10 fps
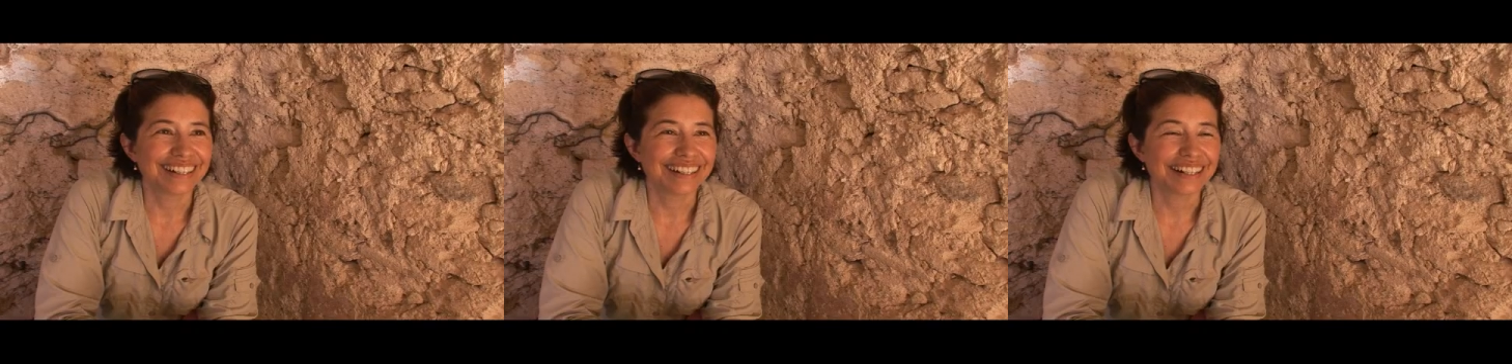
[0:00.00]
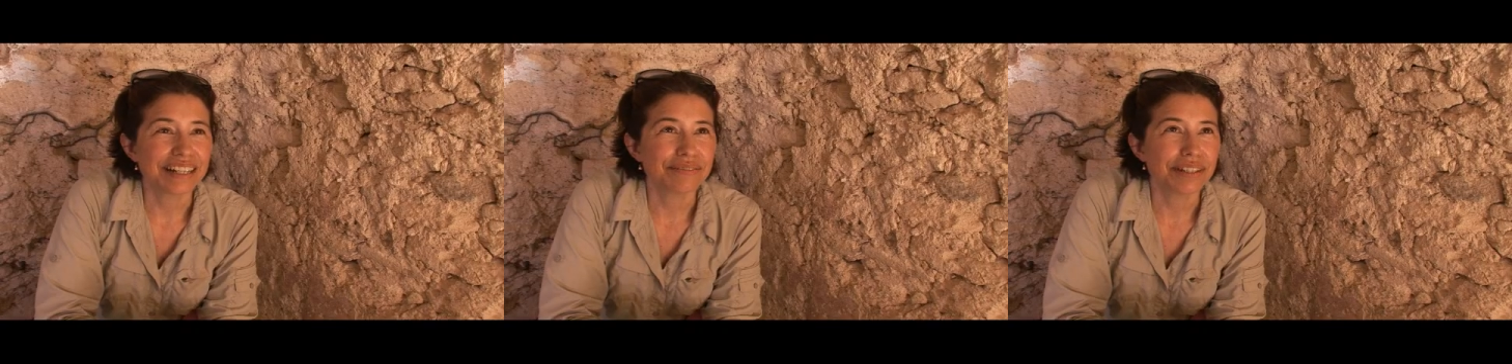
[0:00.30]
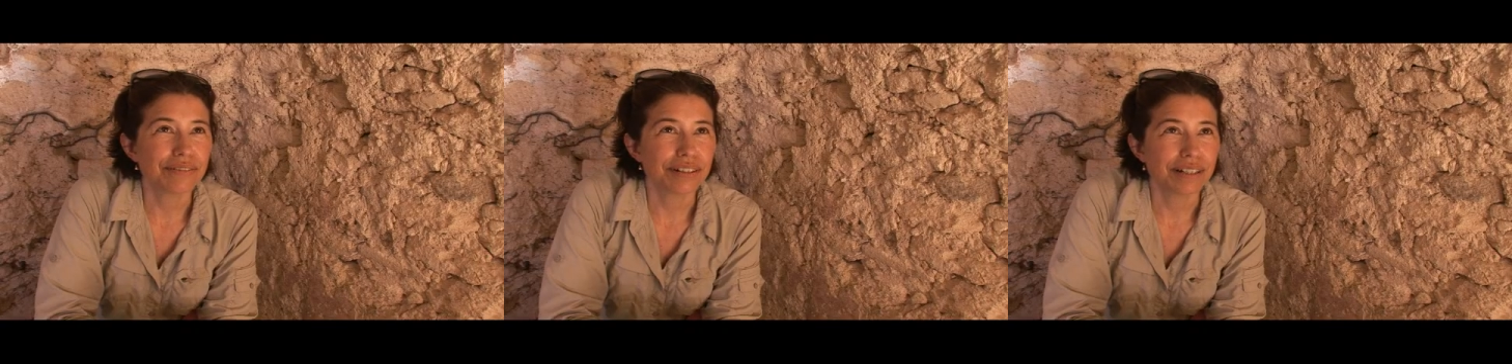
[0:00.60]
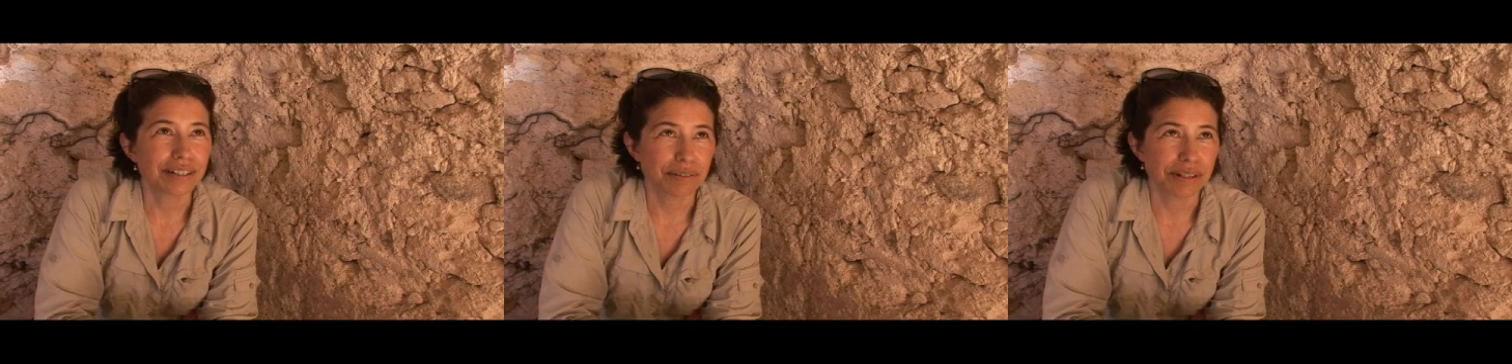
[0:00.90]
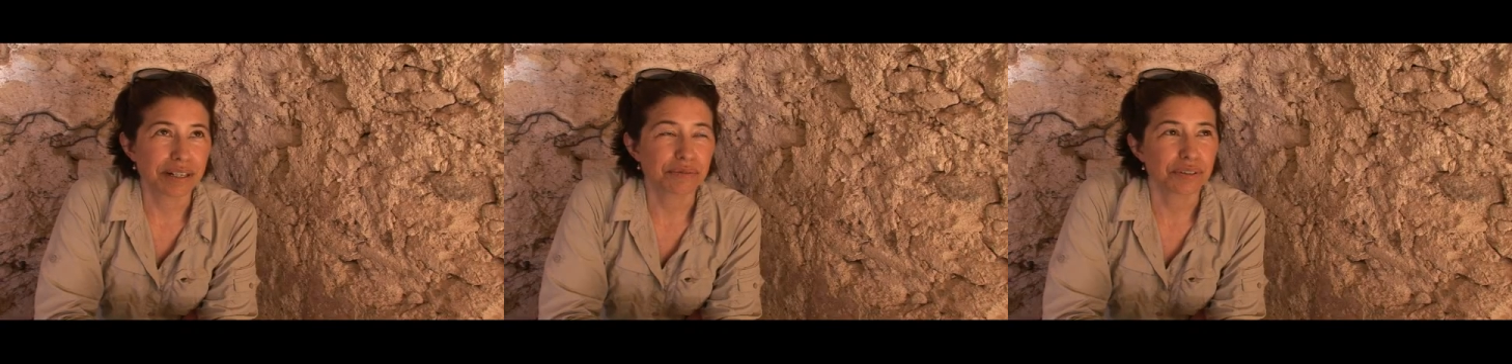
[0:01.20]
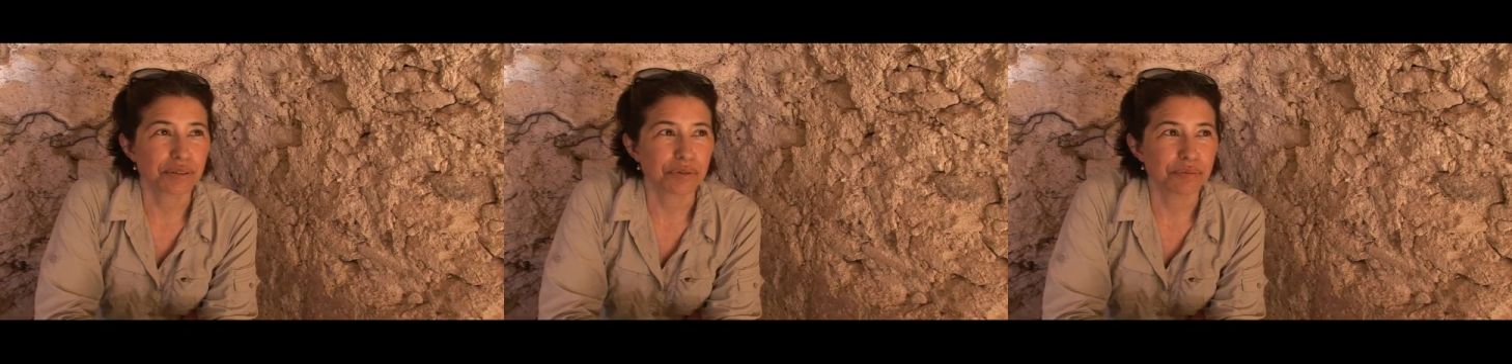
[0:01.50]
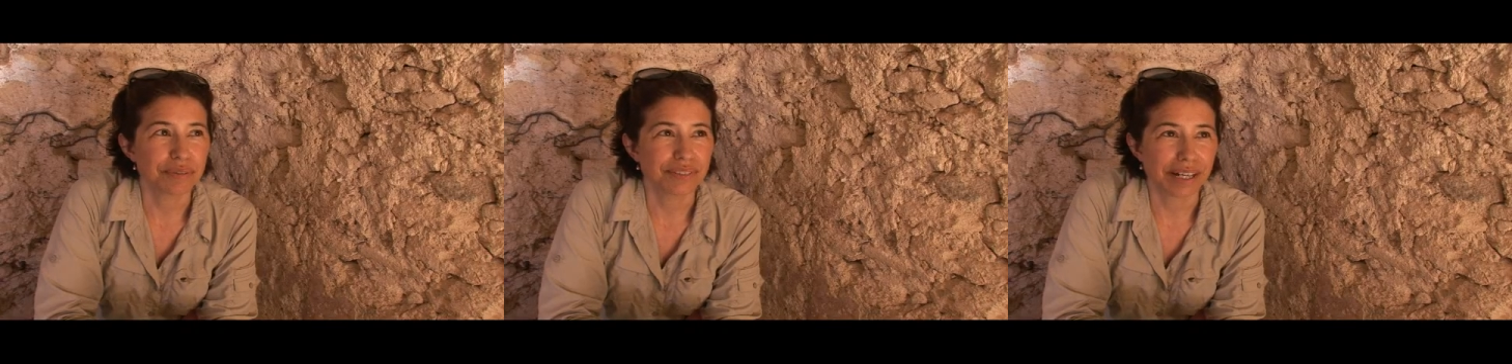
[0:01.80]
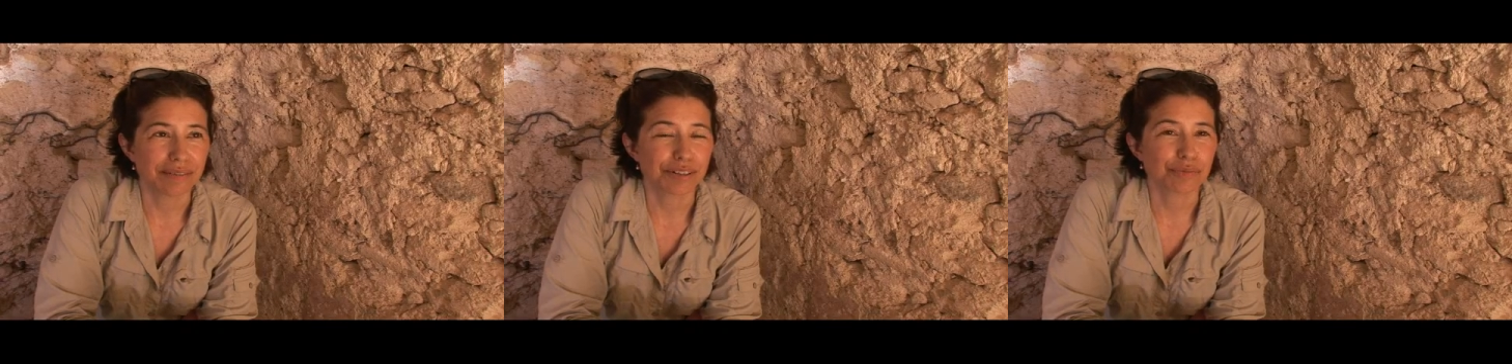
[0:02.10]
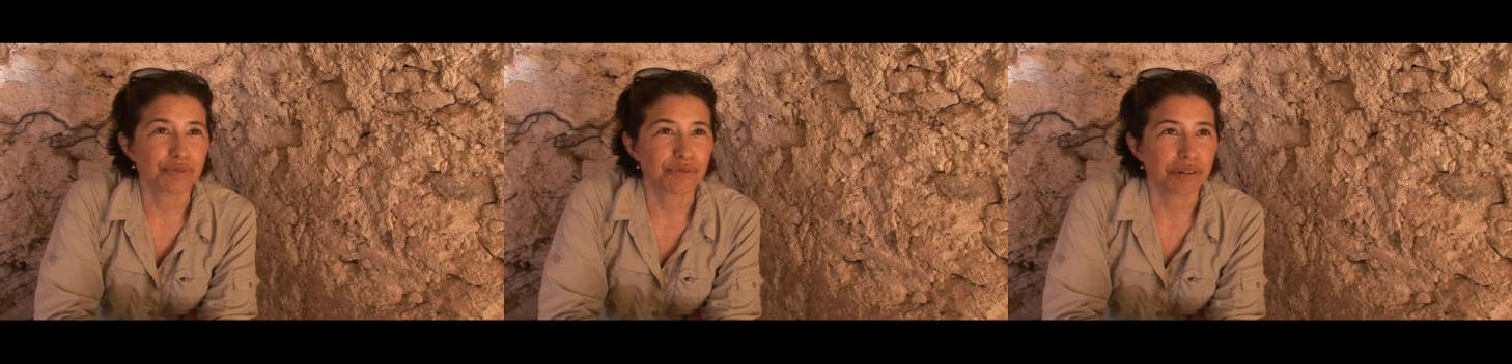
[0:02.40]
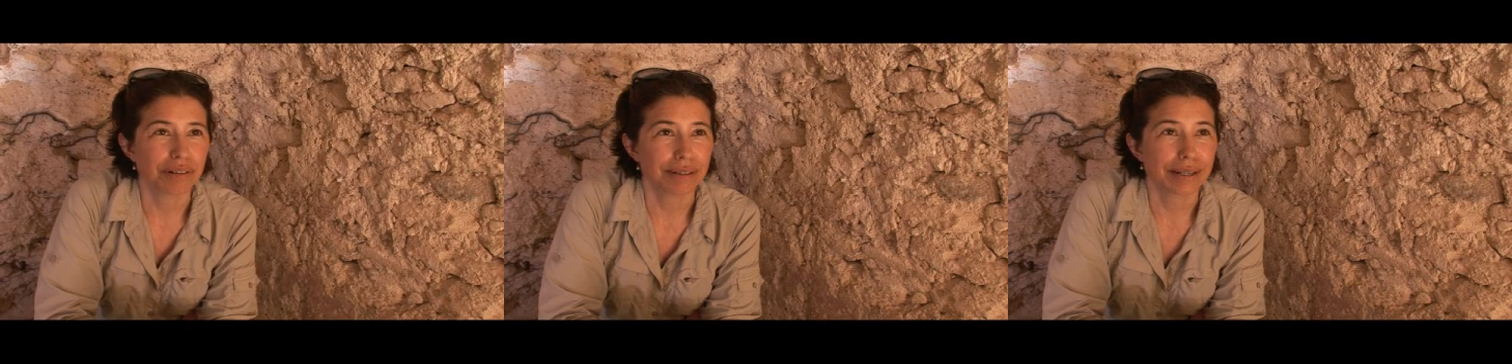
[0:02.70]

I have never hung around with a group of divers before,